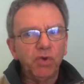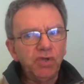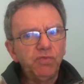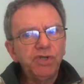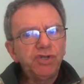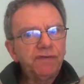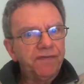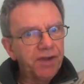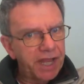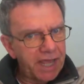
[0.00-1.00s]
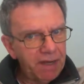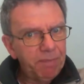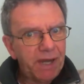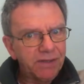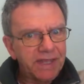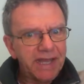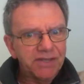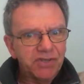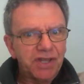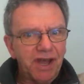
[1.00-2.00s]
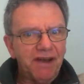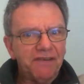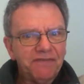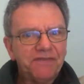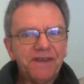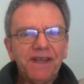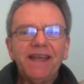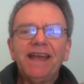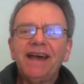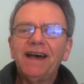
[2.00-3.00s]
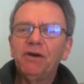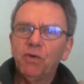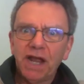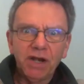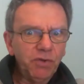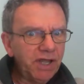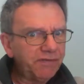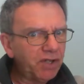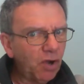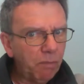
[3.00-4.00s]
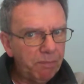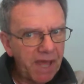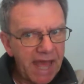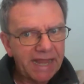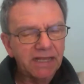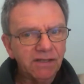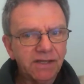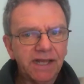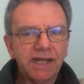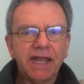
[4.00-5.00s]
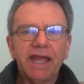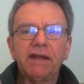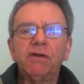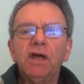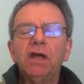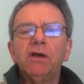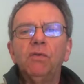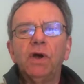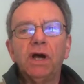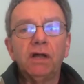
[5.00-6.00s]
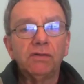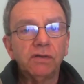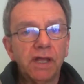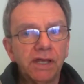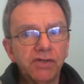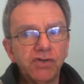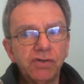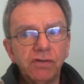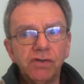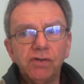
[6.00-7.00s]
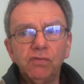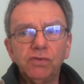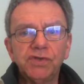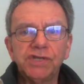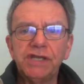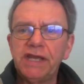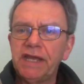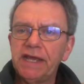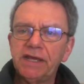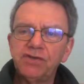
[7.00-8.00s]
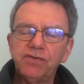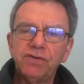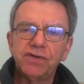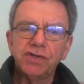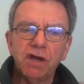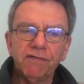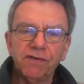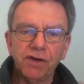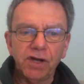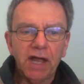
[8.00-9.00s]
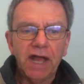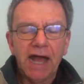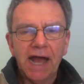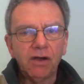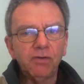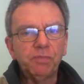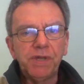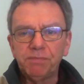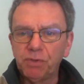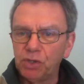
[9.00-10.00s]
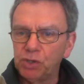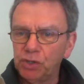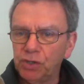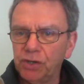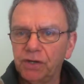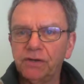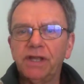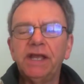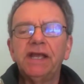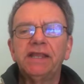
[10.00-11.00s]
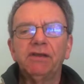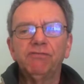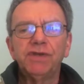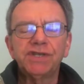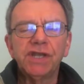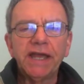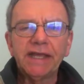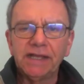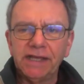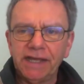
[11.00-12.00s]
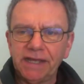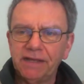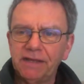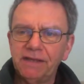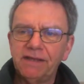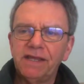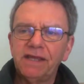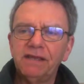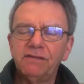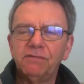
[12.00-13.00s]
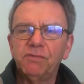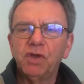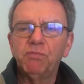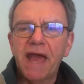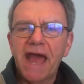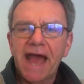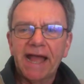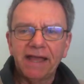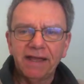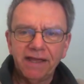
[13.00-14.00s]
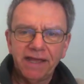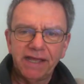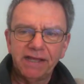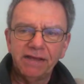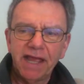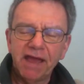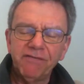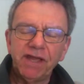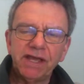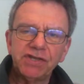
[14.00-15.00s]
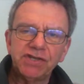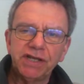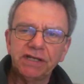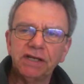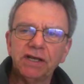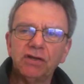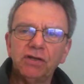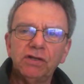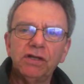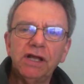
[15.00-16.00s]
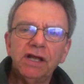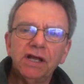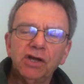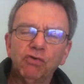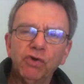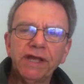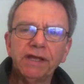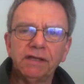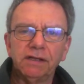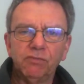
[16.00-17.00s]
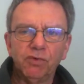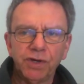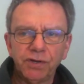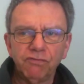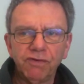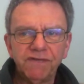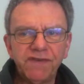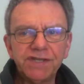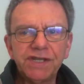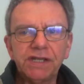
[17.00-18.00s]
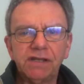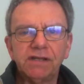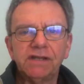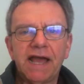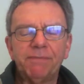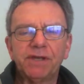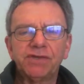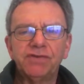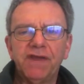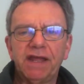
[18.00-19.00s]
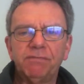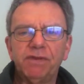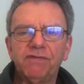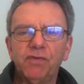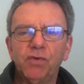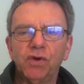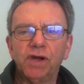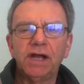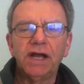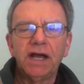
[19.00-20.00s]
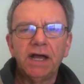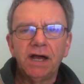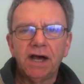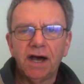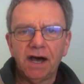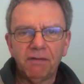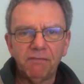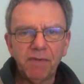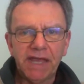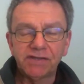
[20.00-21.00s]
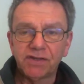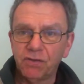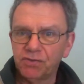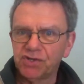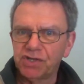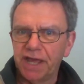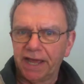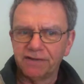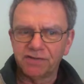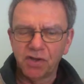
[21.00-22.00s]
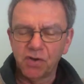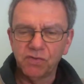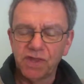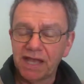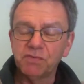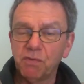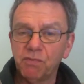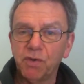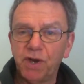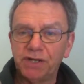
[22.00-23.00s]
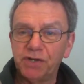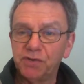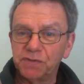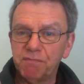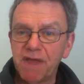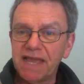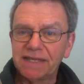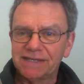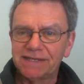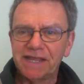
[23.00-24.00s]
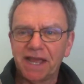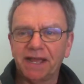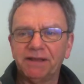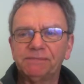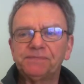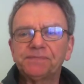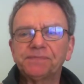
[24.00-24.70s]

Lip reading: we should forget about that stuff. Why do we have to go back and look at it again? Well, as you will see as you discover how people learn, that recycling the back and having a cyclical curriculum where you revisit topics you've had before makes those stick. So that's what we want to do, is make it stick.